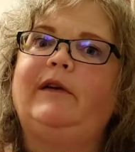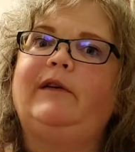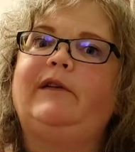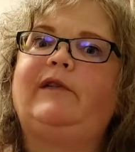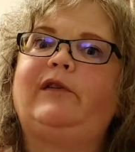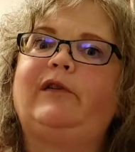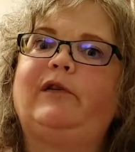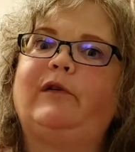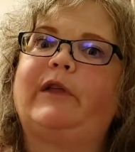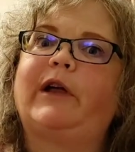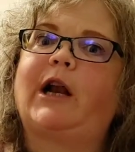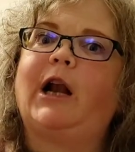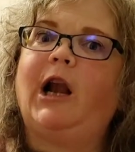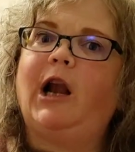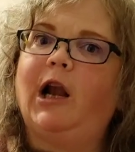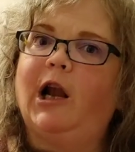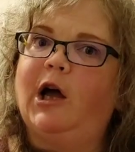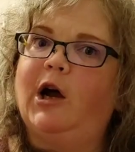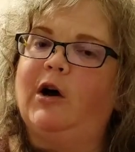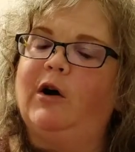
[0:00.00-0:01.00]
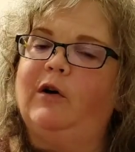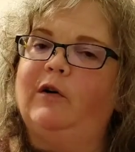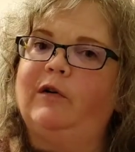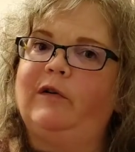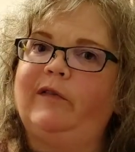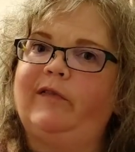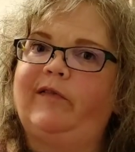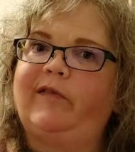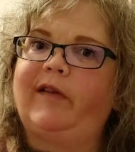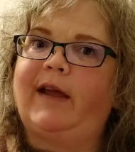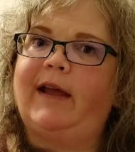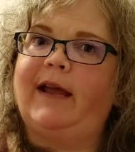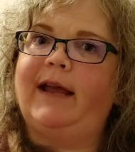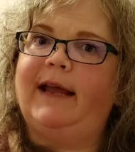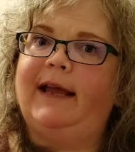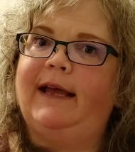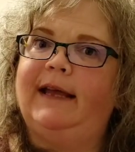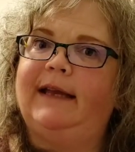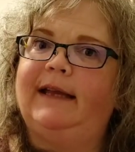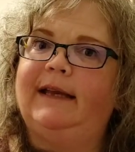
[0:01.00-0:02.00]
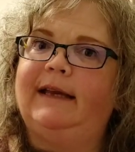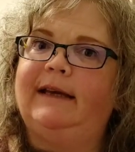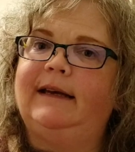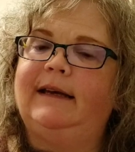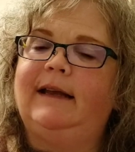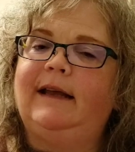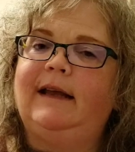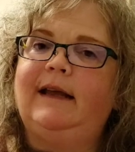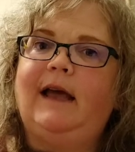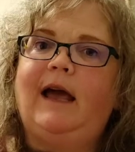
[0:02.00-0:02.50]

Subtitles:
to the close, and